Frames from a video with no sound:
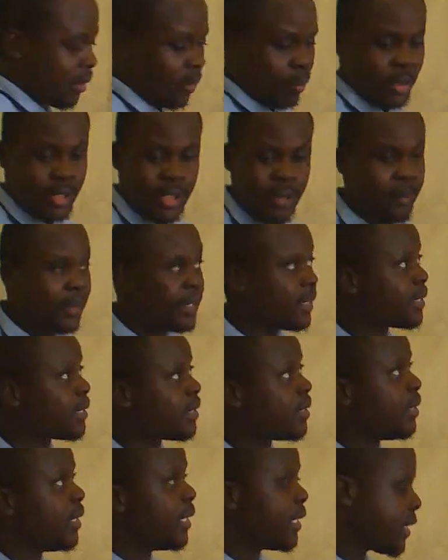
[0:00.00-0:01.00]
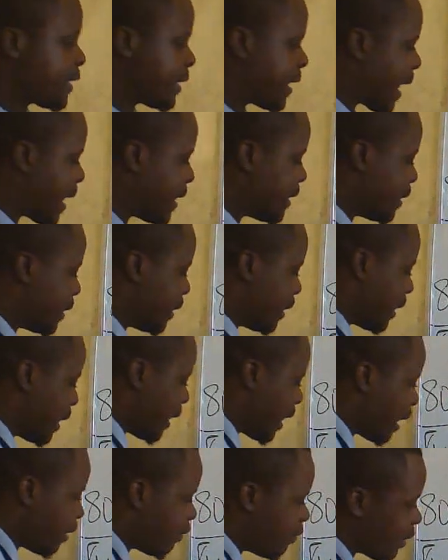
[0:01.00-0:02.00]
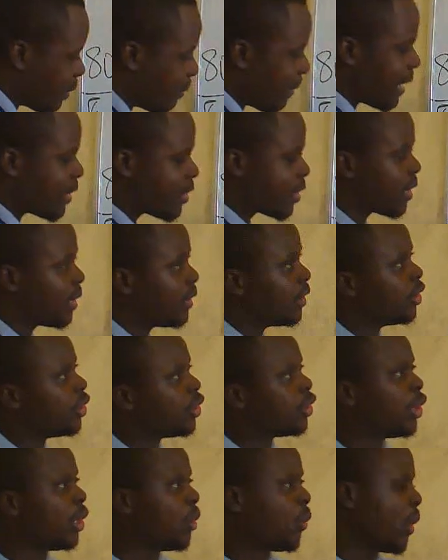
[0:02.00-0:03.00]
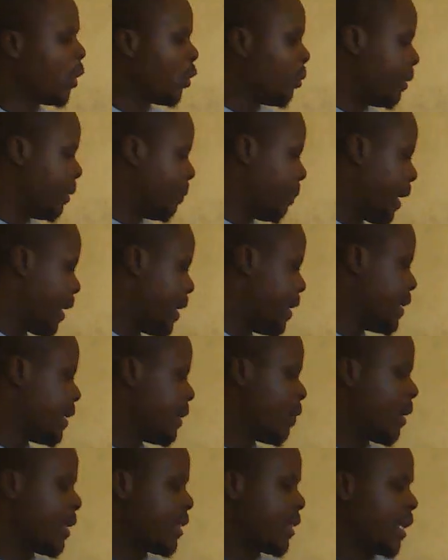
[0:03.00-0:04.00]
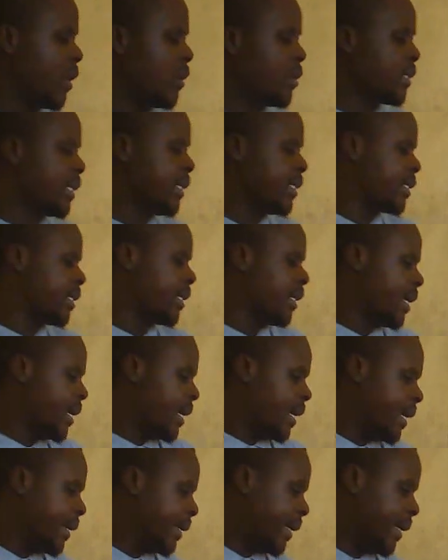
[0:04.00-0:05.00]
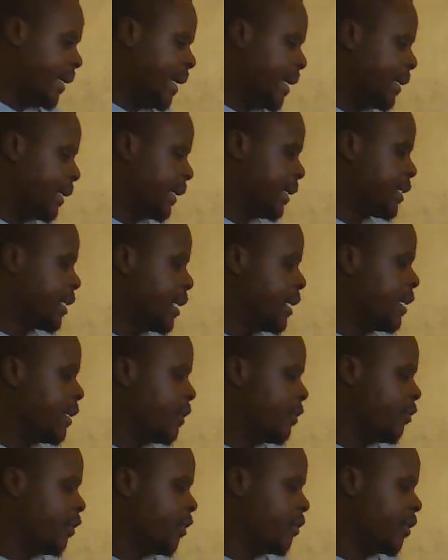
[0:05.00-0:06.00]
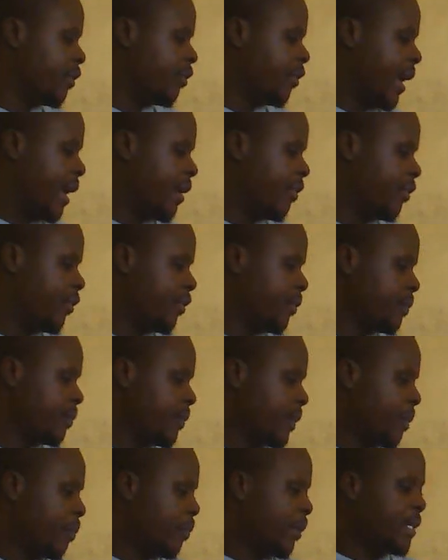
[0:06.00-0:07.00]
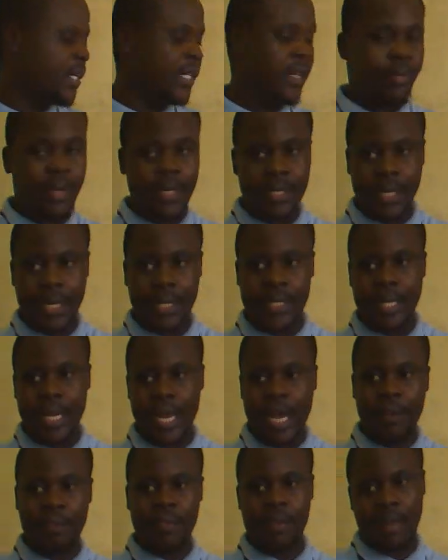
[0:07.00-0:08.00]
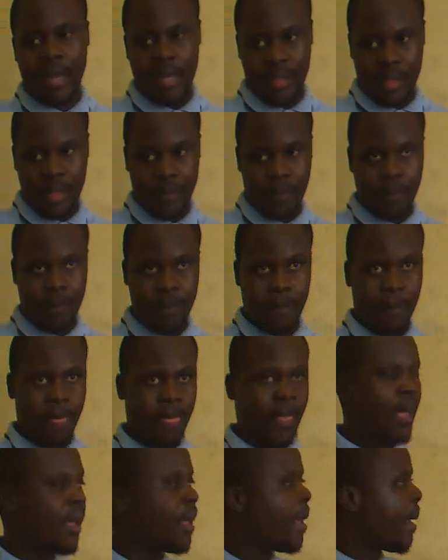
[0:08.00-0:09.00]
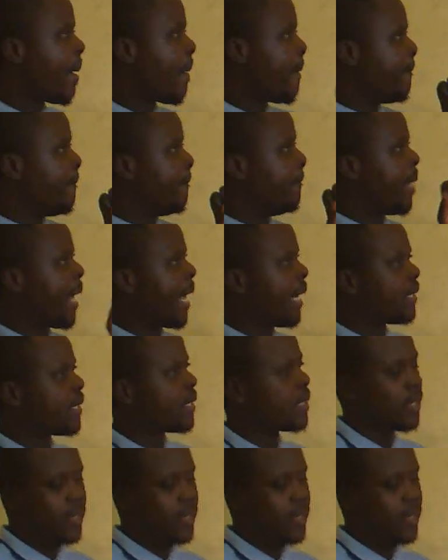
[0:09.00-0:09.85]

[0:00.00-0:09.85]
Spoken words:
which means this Tandy every month she will be paying 1,955.78 every month. But